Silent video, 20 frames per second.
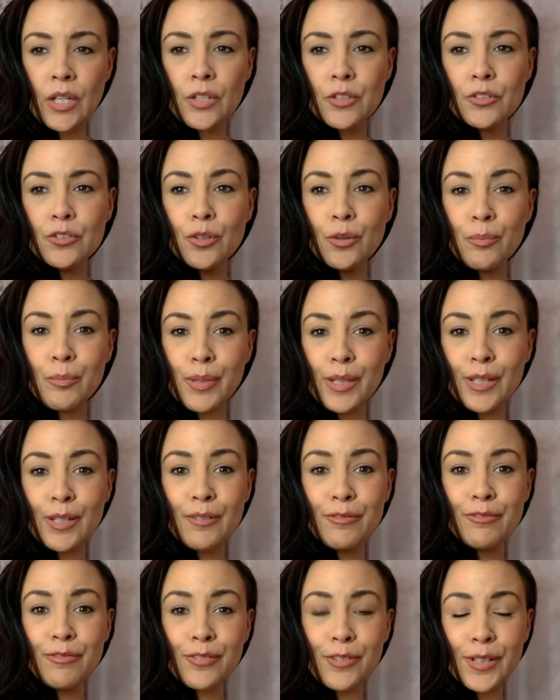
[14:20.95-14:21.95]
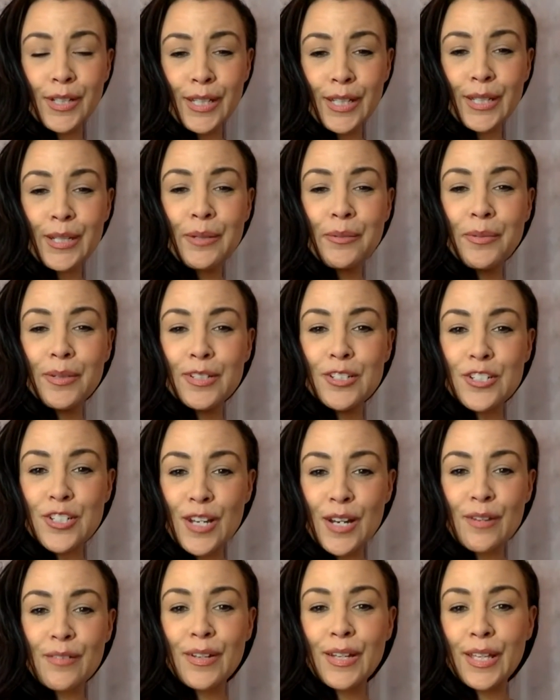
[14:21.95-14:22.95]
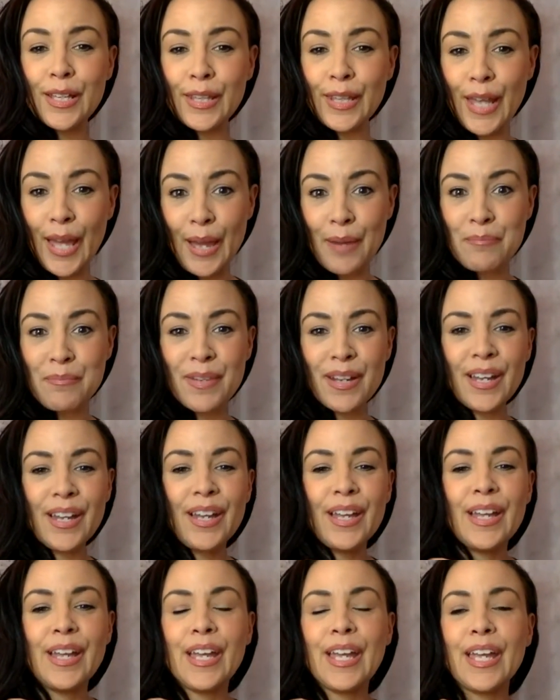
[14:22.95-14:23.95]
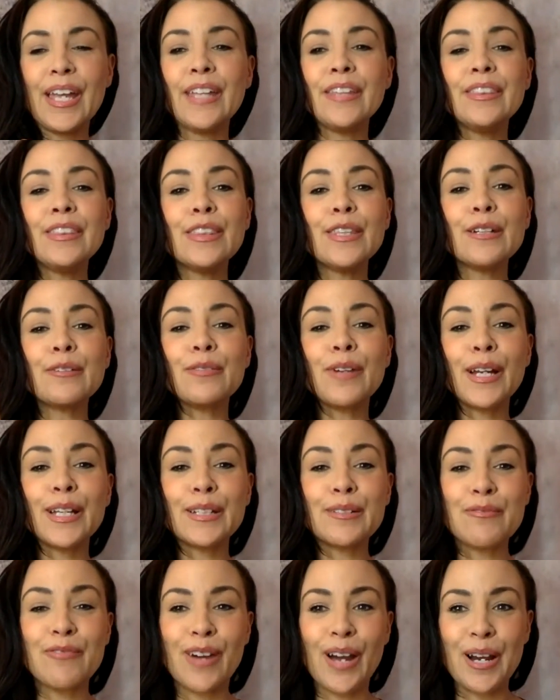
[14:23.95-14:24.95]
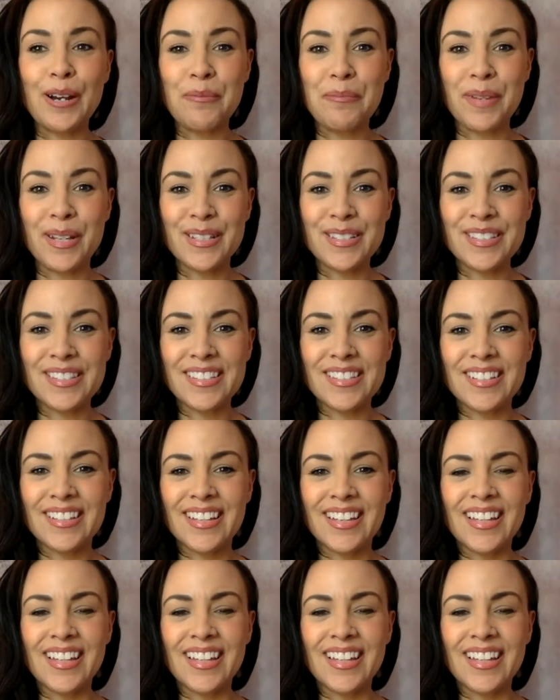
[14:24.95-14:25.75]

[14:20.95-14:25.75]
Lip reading: So be free with sharing them in the right environments.